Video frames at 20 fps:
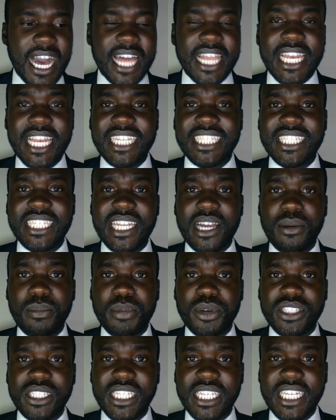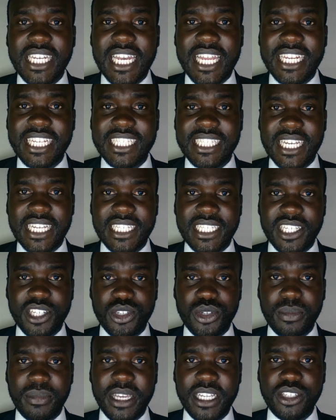Let's now proceed, ladies and
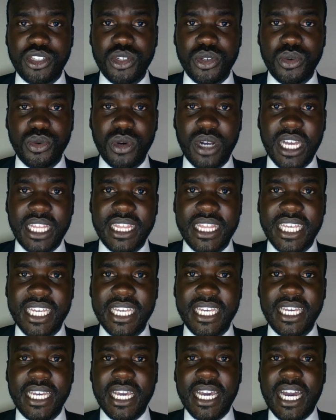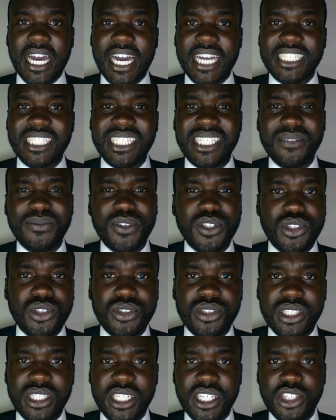gentlemen, to look at the civil
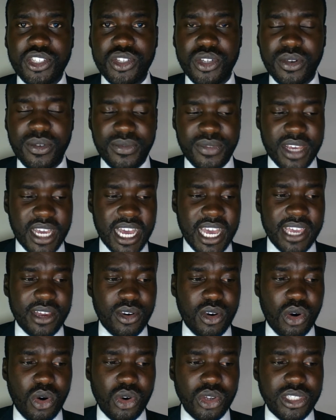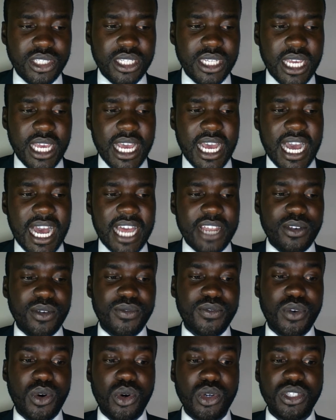jurisdiction of the High Court. And
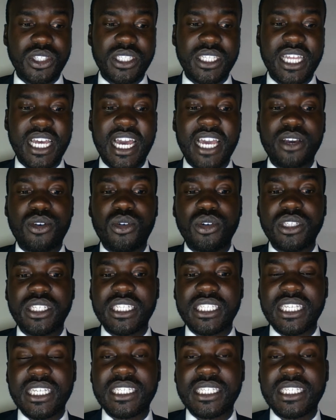of course, the High Court is